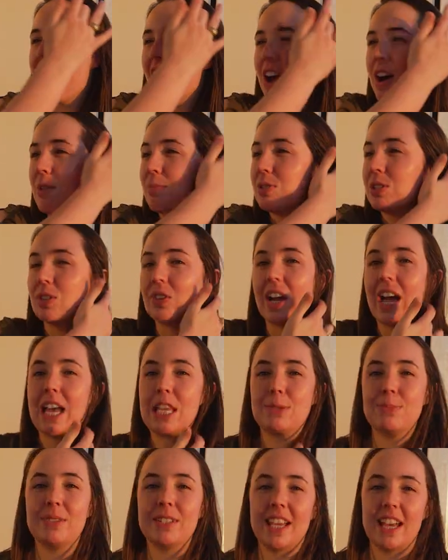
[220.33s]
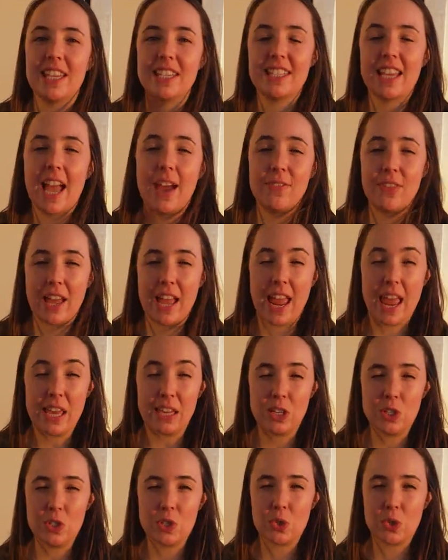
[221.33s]
Um, so it has been nice to have the
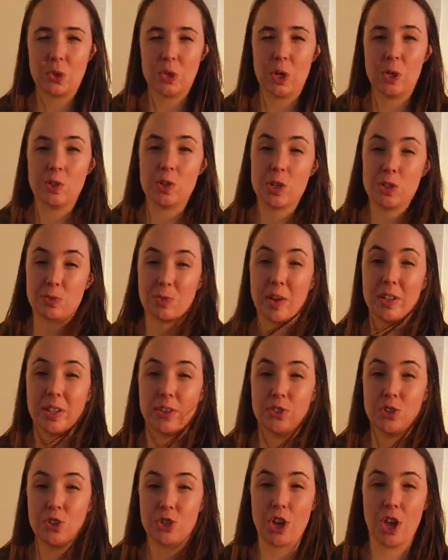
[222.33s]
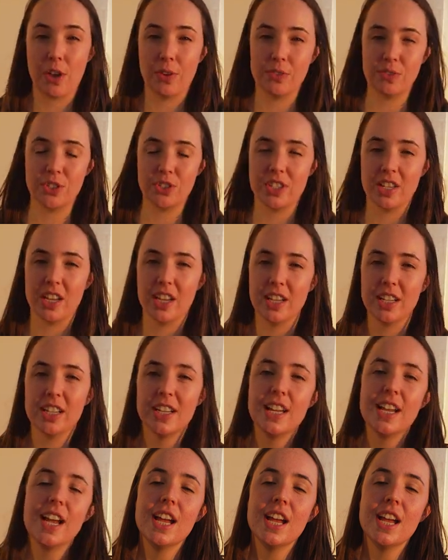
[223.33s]
hanging storage as well as shelves to,